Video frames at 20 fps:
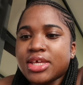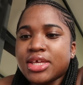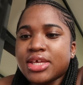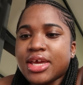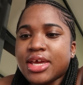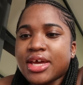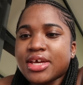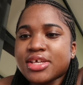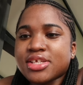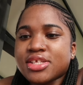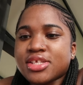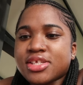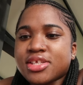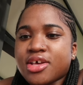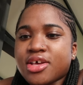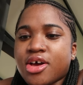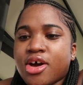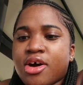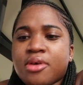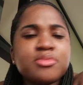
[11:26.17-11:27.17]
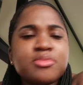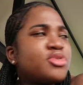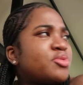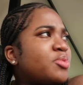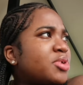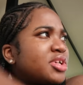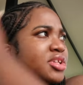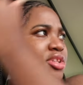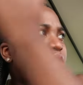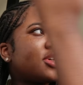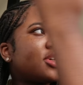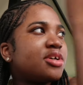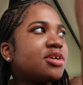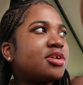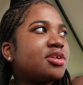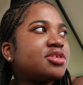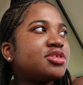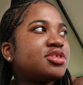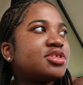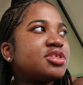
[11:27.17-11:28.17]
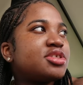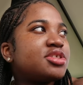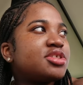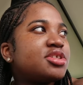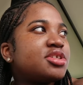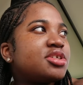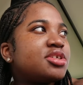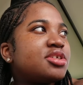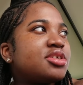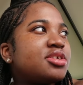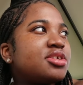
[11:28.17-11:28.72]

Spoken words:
Yes. You wanted the Gigi?